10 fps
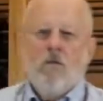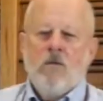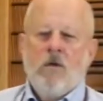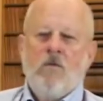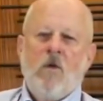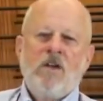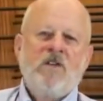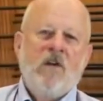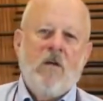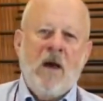The range
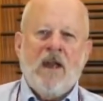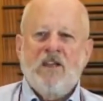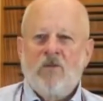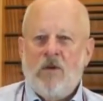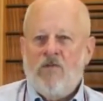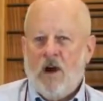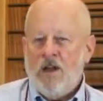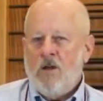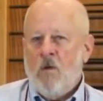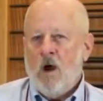of aromatics that we
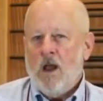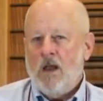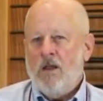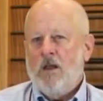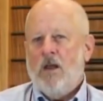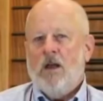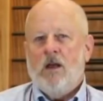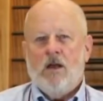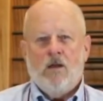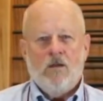find in wine
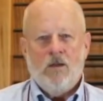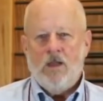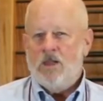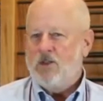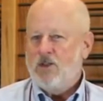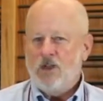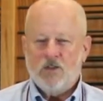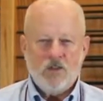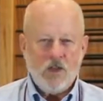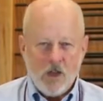is
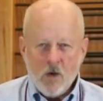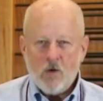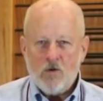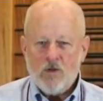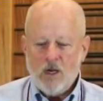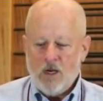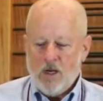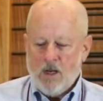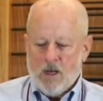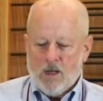just huge.
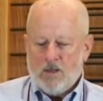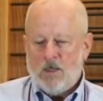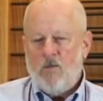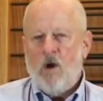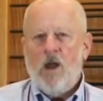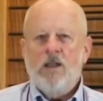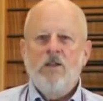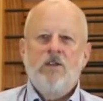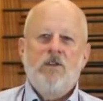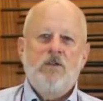Some
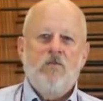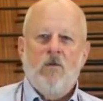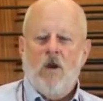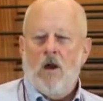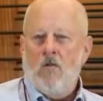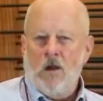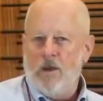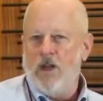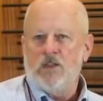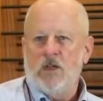wines are
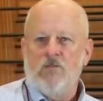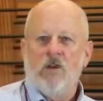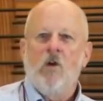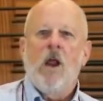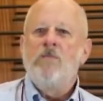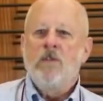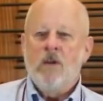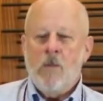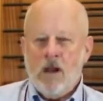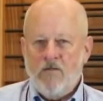reminiscent of the grape that
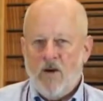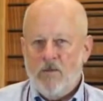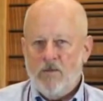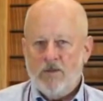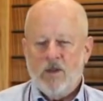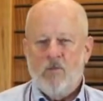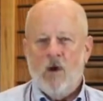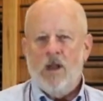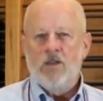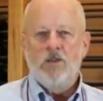they're made from. Some
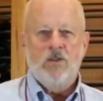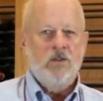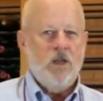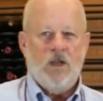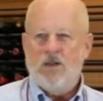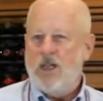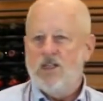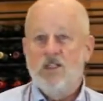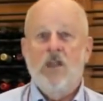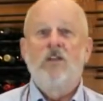wines
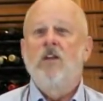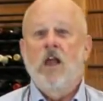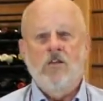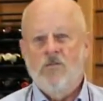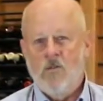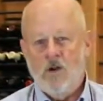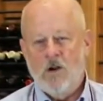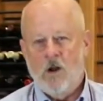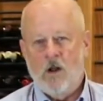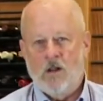taste nothing like fruit
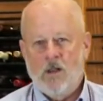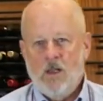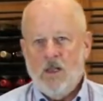at all.